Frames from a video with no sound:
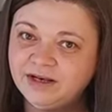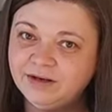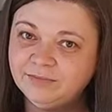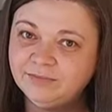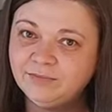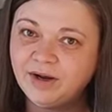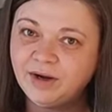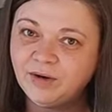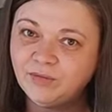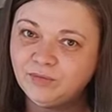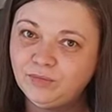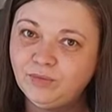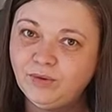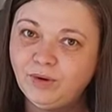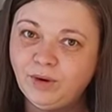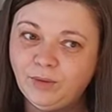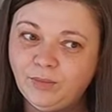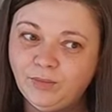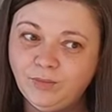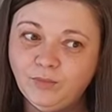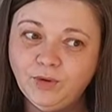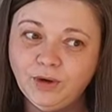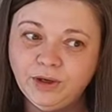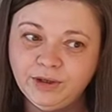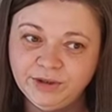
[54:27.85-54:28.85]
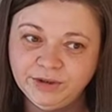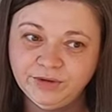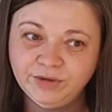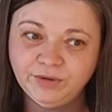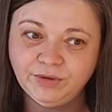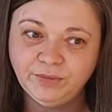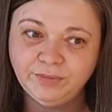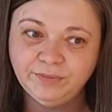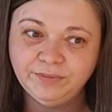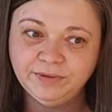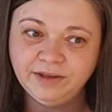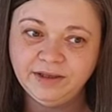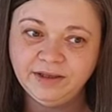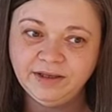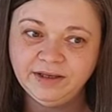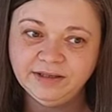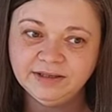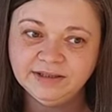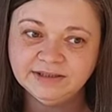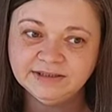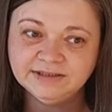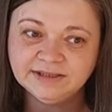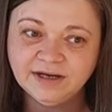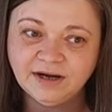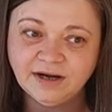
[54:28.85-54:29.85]
in my wardrobe
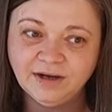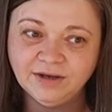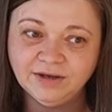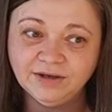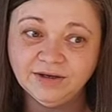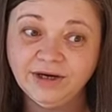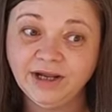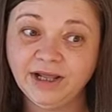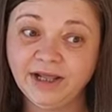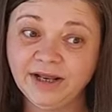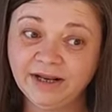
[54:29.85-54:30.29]
in this color.